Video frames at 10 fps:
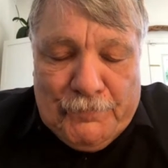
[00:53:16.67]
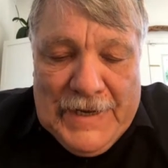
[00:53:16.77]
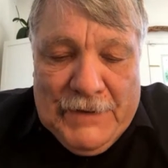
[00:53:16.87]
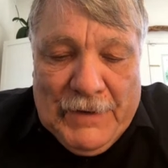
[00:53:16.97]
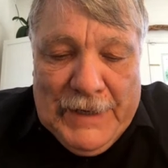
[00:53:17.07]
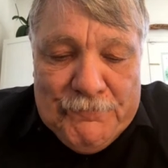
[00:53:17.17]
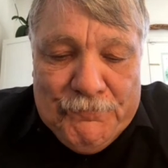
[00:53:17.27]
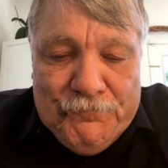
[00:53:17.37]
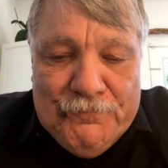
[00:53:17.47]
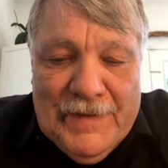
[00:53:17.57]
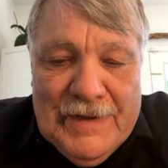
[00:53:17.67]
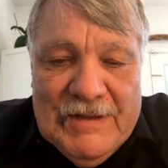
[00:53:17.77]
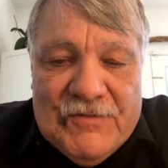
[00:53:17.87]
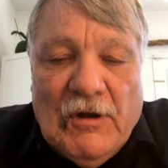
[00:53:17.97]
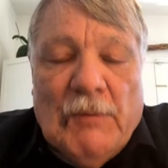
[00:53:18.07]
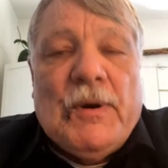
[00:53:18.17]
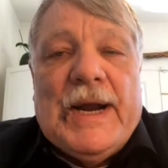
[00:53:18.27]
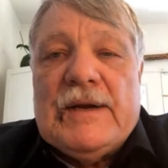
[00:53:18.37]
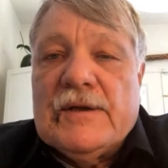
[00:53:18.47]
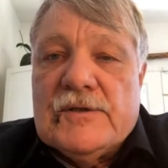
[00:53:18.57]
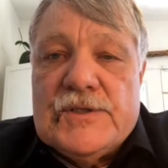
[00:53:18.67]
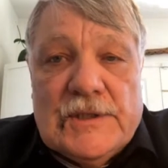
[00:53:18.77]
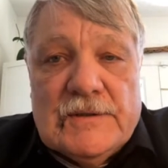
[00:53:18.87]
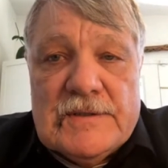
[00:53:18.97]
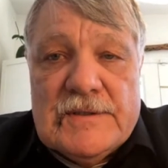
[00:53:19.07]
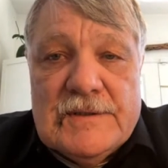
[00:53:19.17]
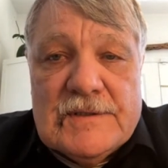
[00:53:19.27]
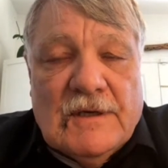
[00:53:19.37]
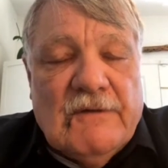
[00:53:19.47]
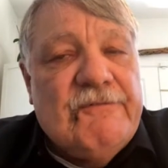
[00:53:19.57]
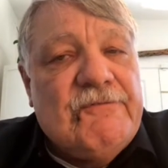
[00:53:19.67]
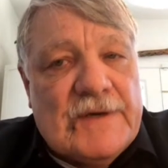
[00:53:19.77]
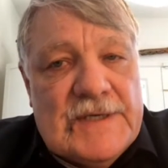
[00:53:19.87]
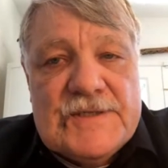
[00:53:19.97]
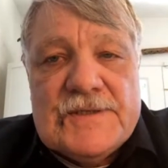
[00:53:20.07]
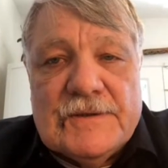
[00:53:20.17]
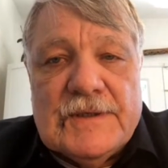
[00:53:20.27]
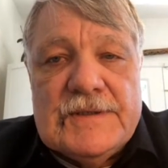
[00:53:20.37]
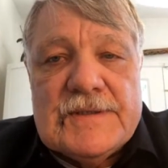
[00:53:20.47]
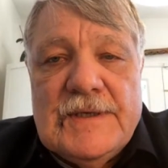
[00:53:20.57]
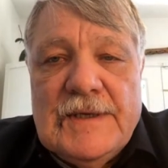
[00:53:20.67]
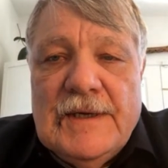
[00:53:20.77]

anyway, it's all practical jokes. It's all funny stories.